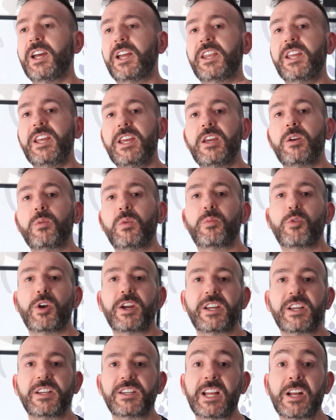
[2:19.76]
and here we're
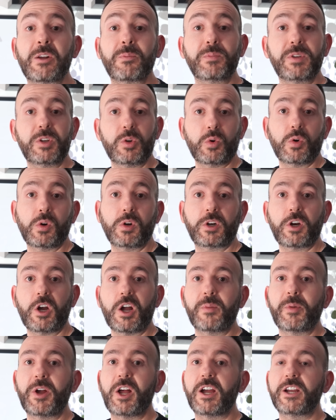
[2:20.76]
breaking down pure
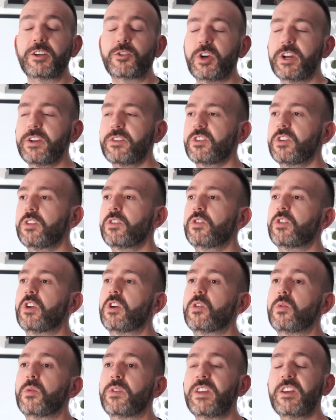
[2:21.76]
carbohydrates.
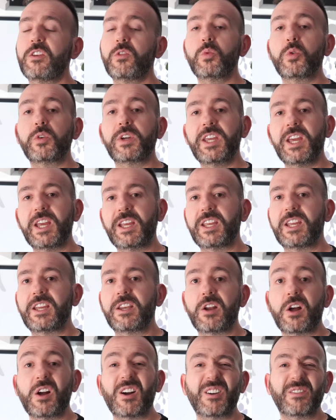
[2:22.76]
So this will kick
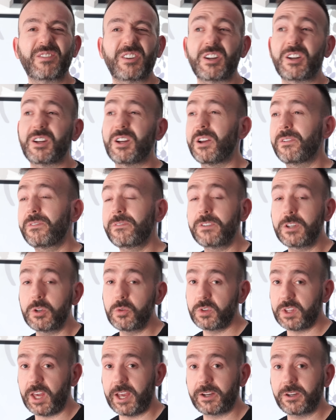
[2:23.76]
in after a
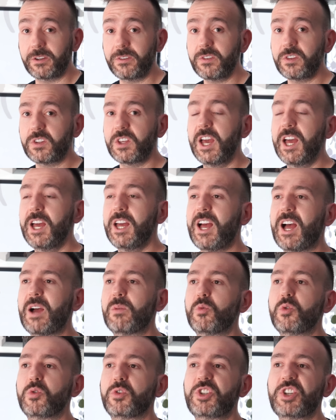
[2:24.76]
few seconds
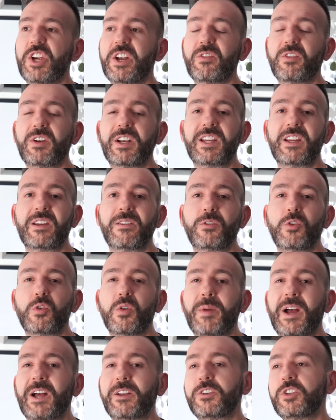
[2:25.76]
and will generally give you
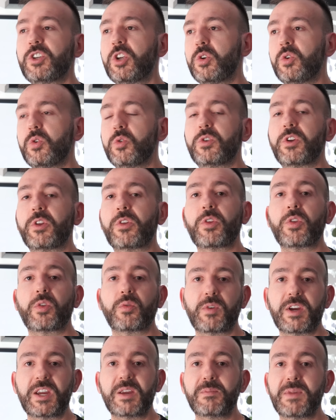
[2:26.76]
about 2 to
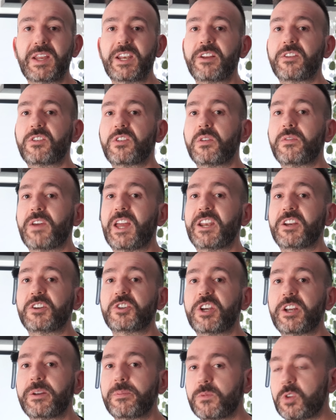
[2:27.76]
3 minutes of
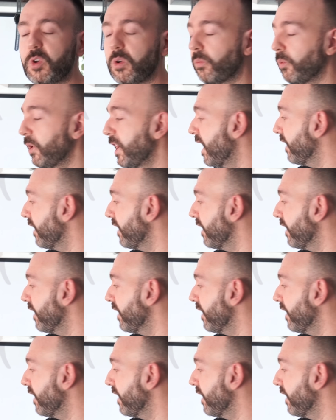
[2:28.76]
energy. So if we